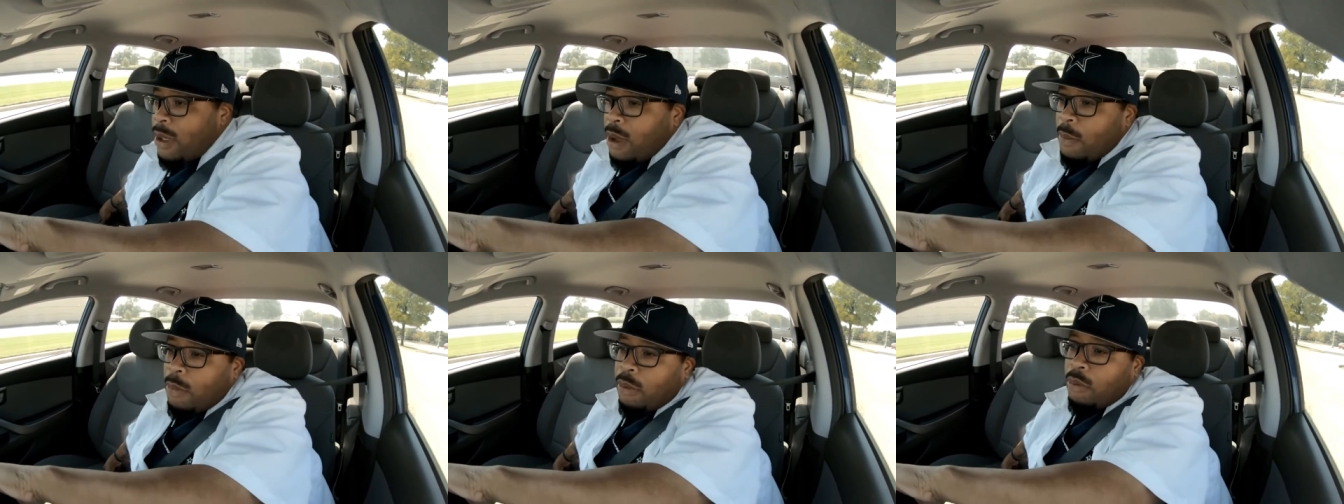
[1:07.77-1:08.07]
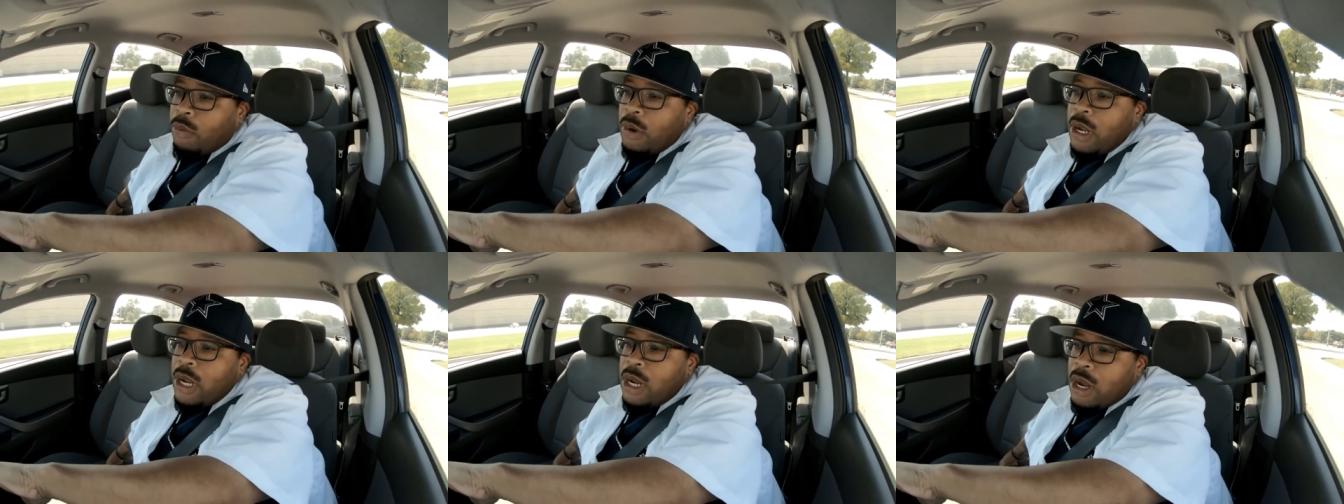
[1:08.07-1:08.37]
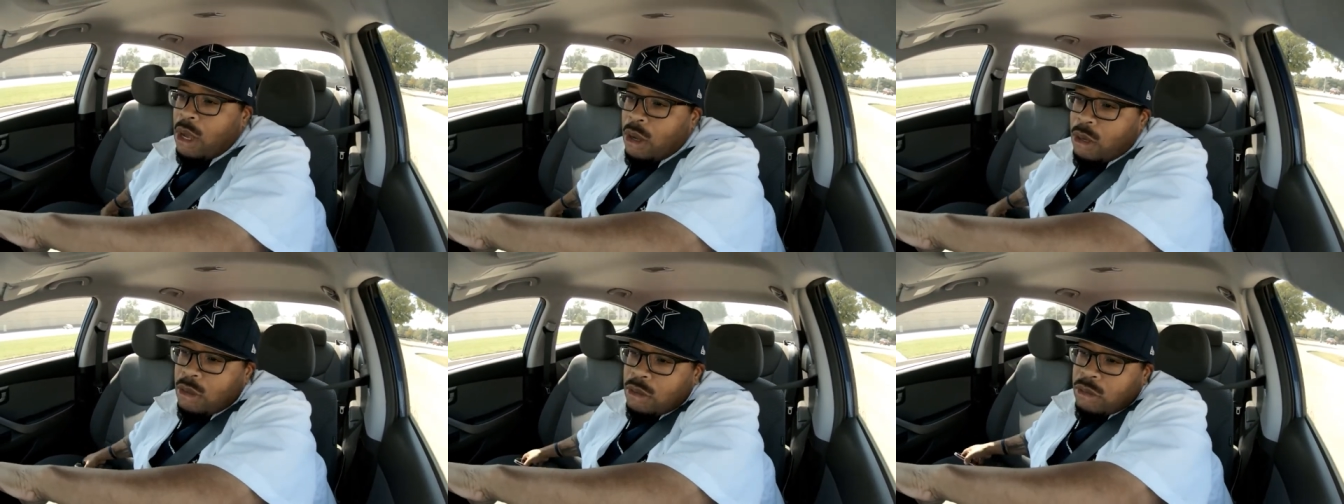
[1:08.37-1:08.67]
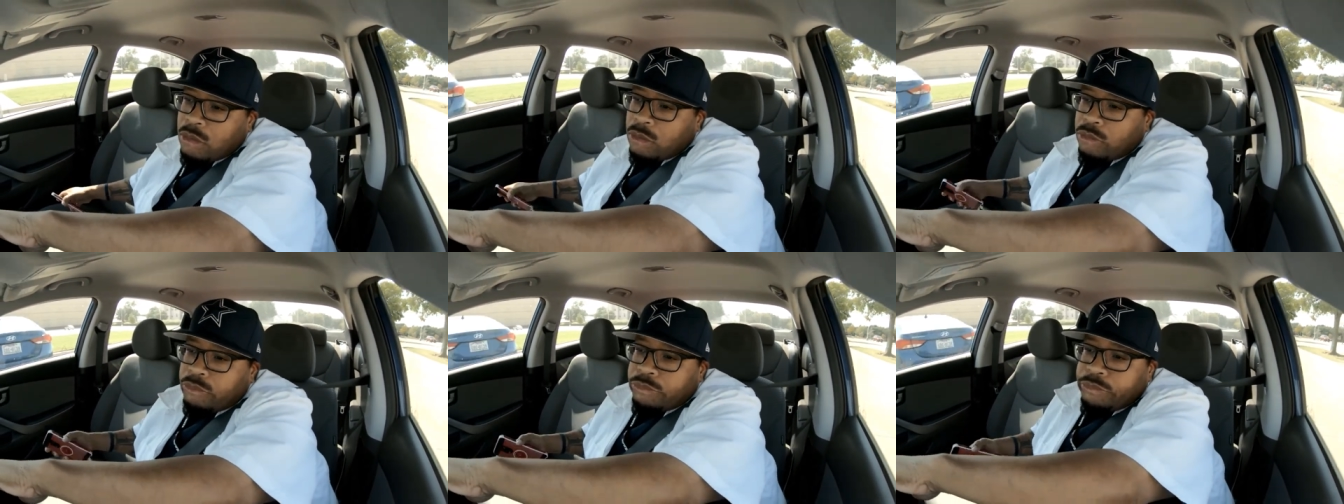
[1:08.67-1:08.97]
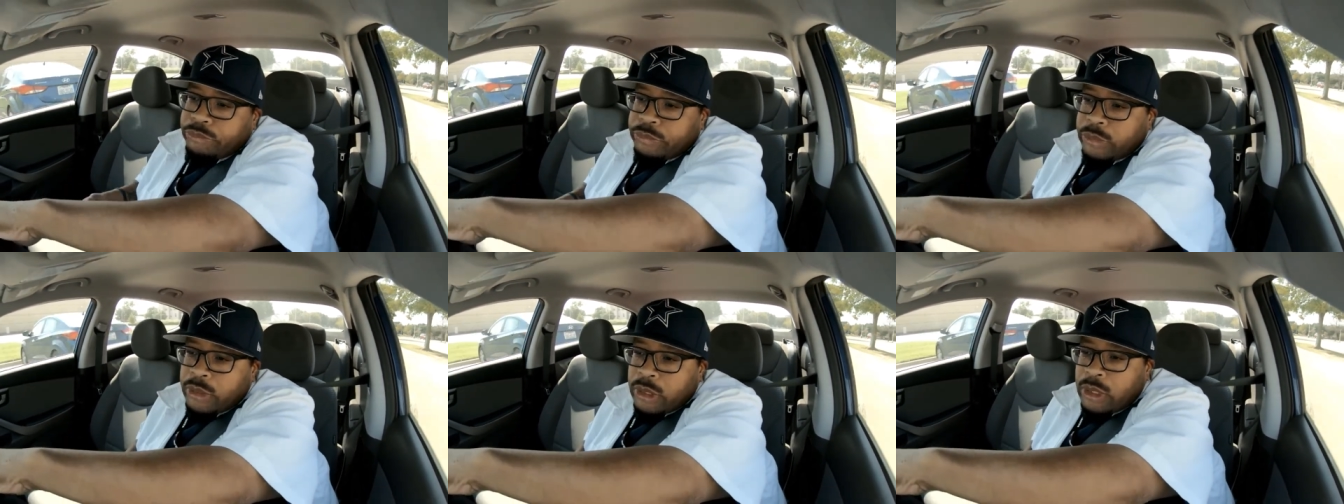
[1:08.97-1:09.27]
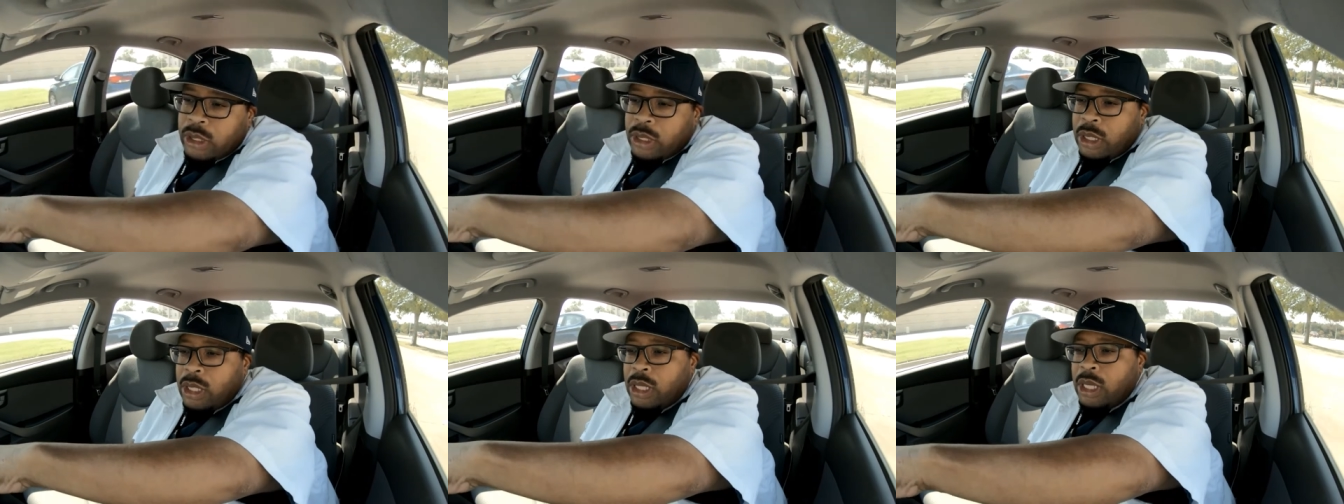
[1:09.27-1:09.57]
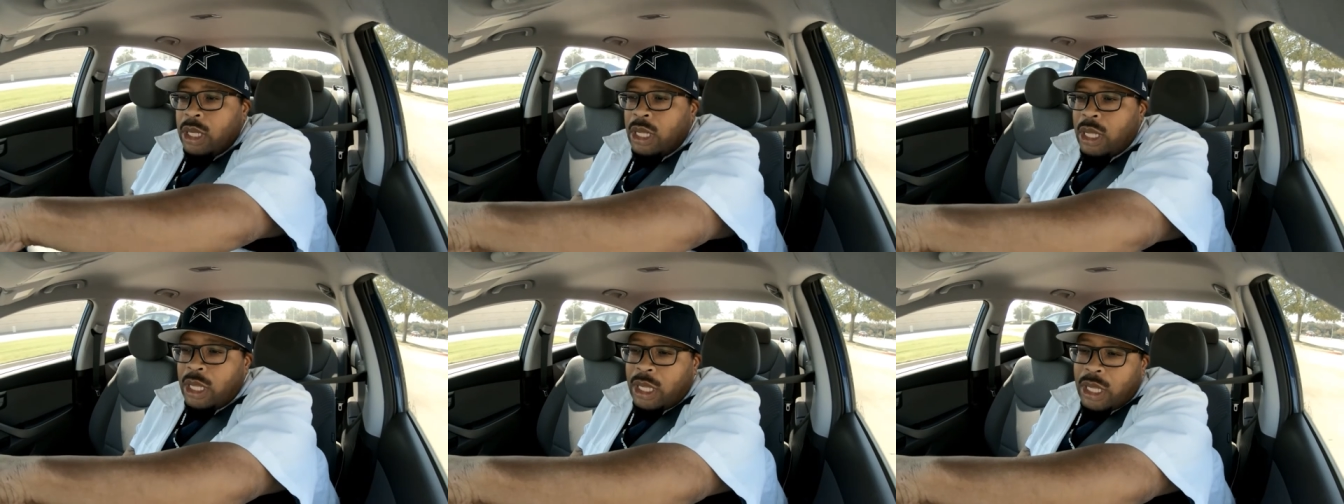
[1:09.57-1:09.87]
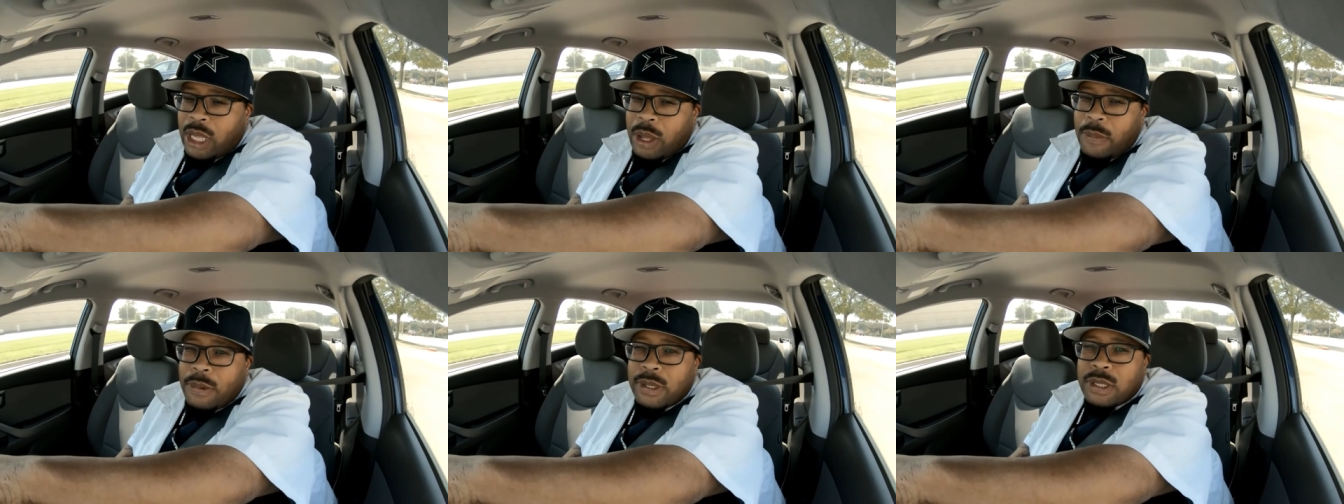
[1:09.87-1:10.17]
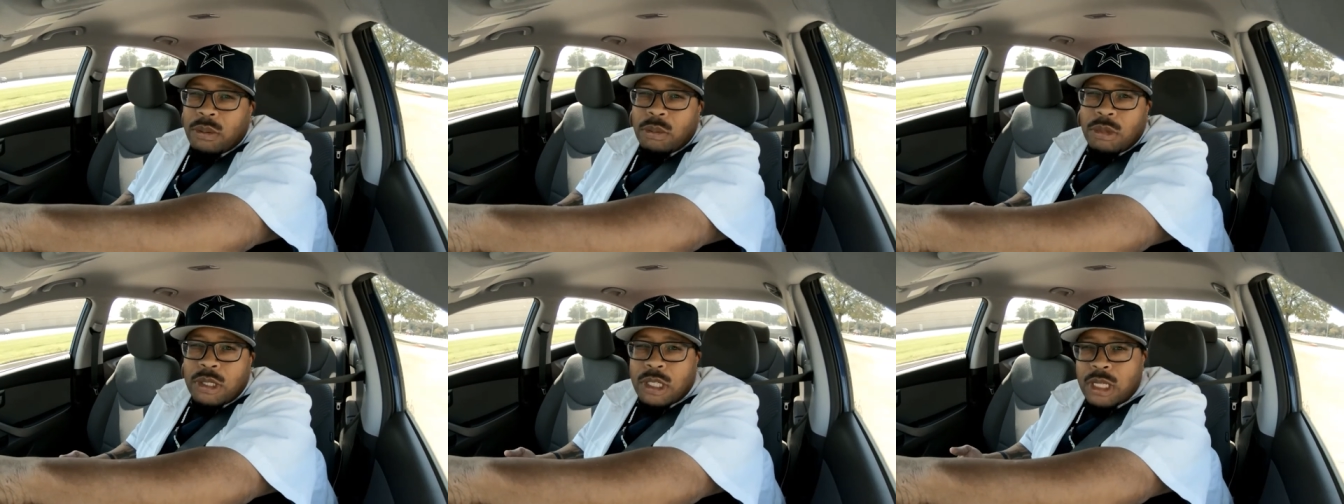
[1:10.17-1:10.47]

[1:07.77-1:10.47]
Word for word: me a burrito, give me some